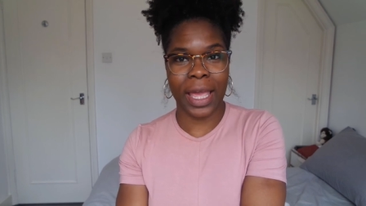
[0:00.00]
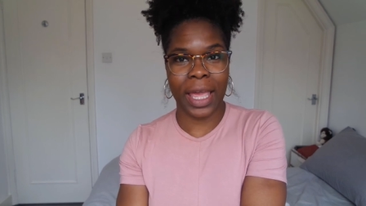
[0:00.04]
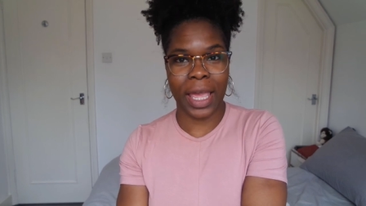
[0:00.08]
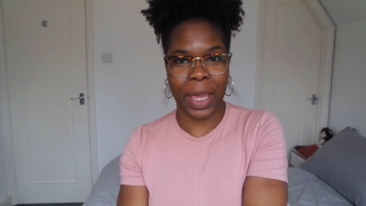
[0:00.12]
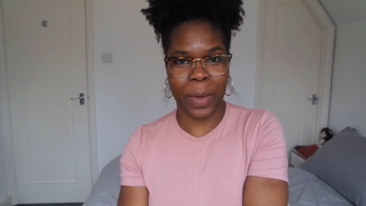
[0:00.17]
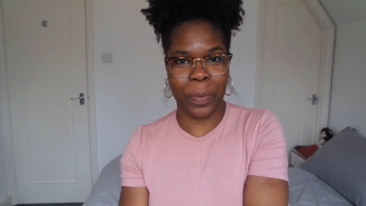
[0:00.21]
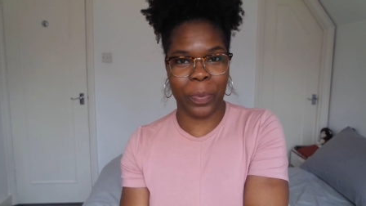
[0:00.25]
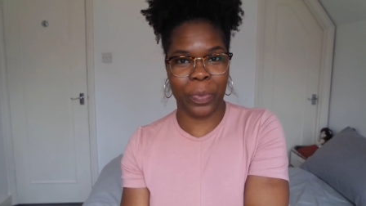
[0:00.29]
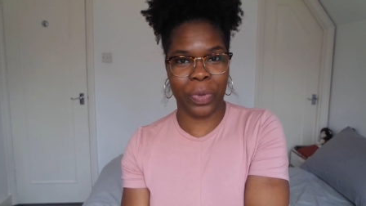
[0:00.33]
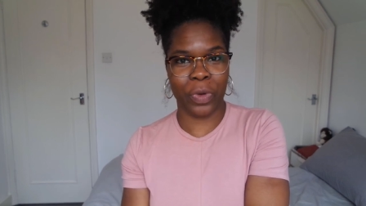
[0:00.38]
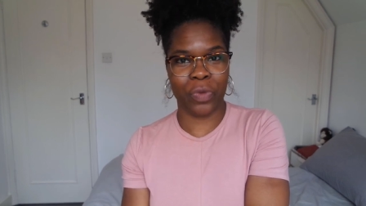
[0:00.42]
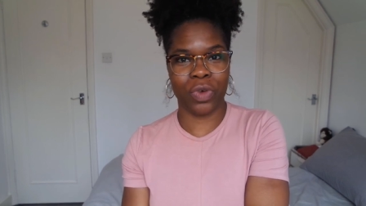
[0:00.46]

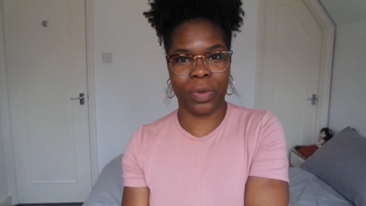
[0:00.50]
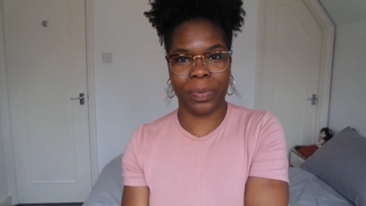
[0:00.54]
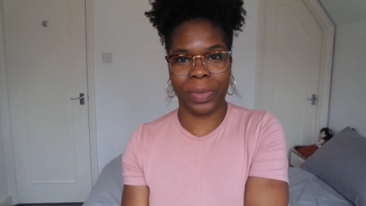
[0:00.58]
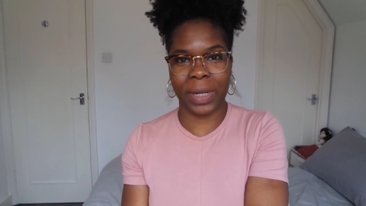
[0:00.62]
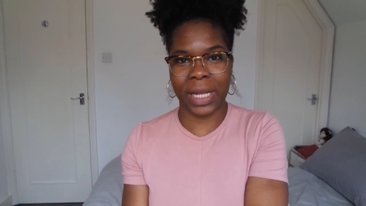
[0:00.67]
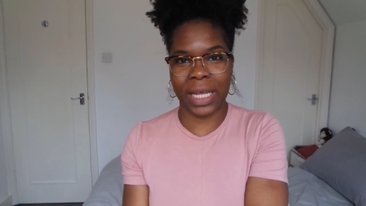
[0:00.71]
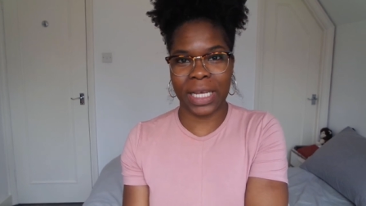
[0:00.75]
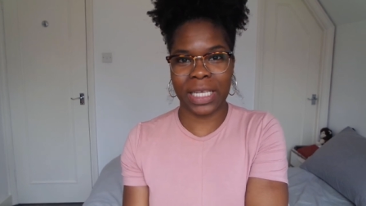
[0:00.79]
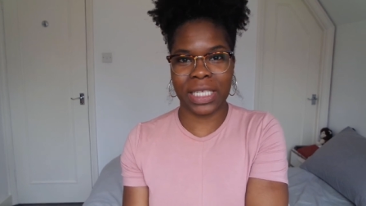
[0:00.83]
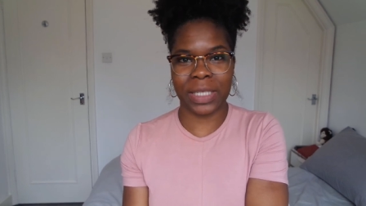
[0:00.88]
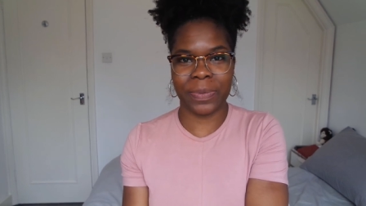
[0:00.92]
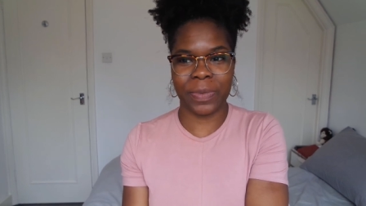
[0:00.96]
hip
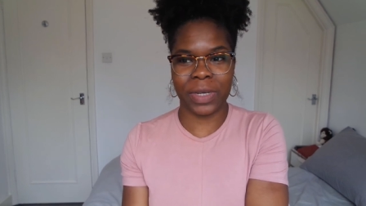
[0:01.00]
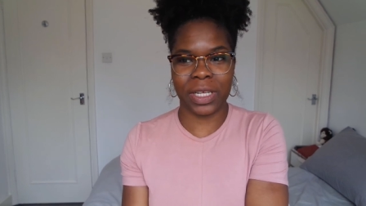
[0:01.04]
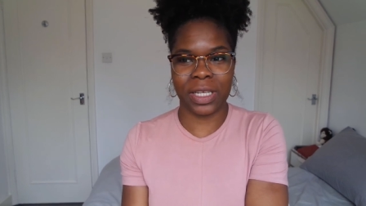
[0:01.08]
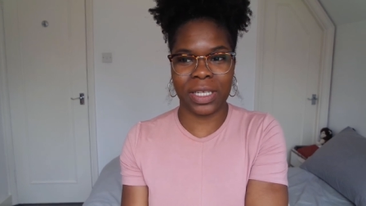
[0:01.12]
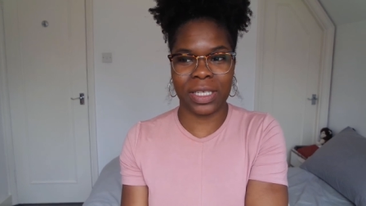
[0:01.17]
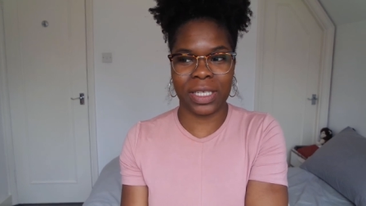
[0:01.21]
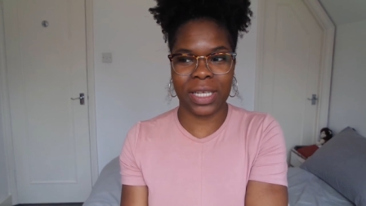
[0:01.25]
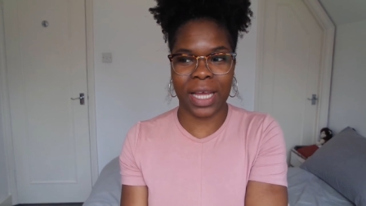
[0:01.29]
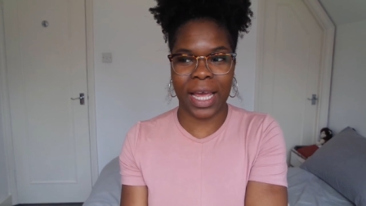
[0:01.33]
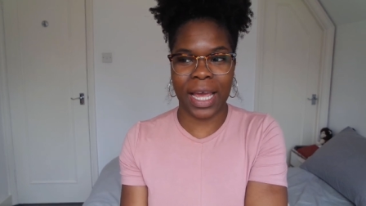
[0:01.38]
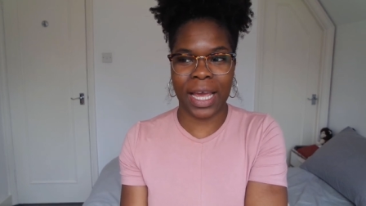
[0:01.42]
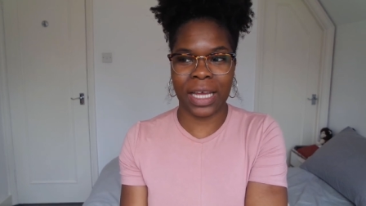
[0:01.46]

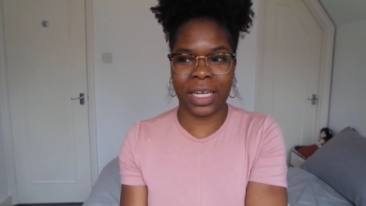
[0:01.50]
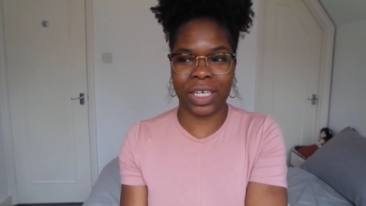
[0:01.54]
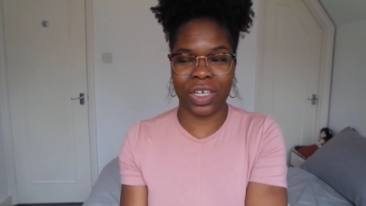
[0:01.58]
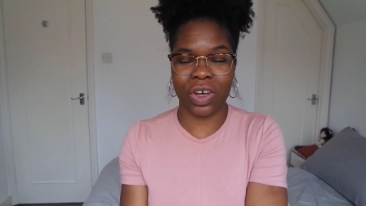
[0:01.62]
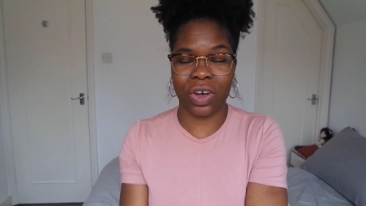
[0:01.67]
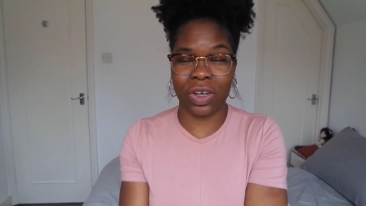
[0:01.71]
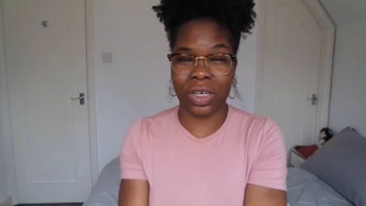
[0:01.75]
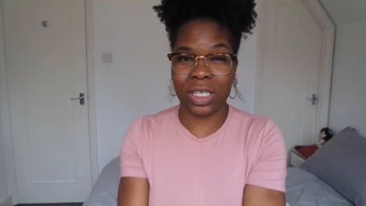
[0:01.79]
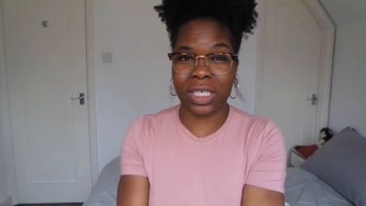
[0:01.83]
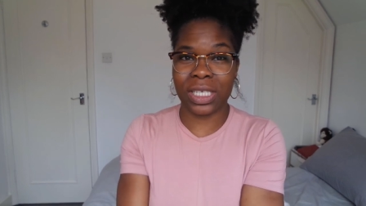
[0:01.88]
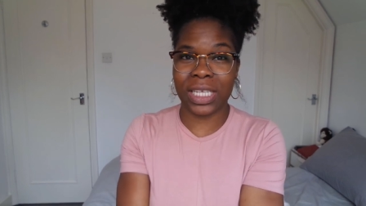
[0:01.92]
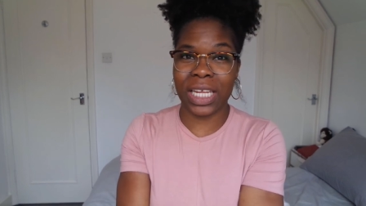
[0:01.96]
replacement and
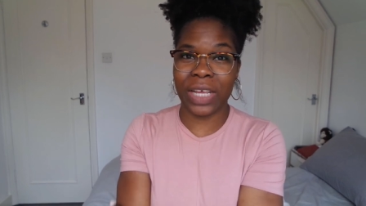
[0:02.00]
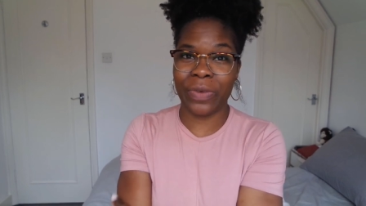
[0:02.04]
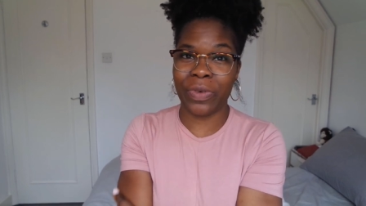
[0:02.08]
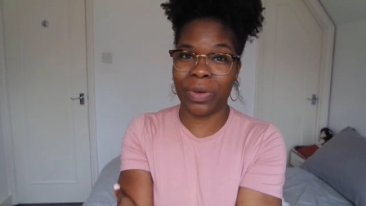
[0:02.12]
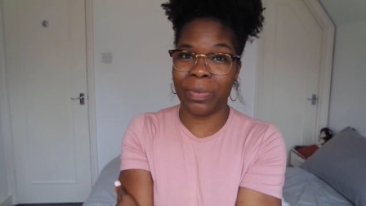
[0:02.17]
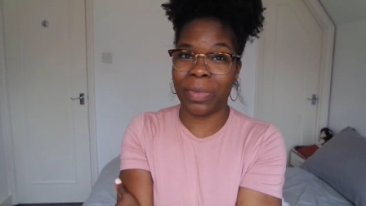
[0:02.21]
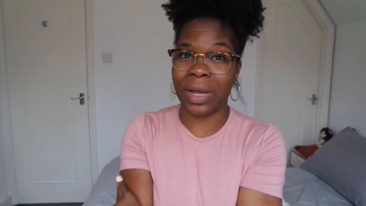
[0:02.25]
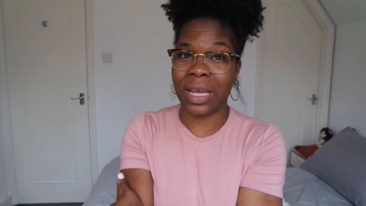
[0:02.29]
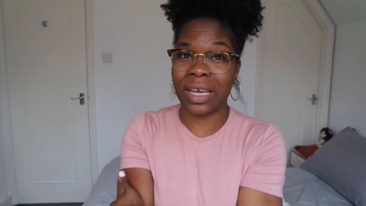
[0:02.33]
honestly when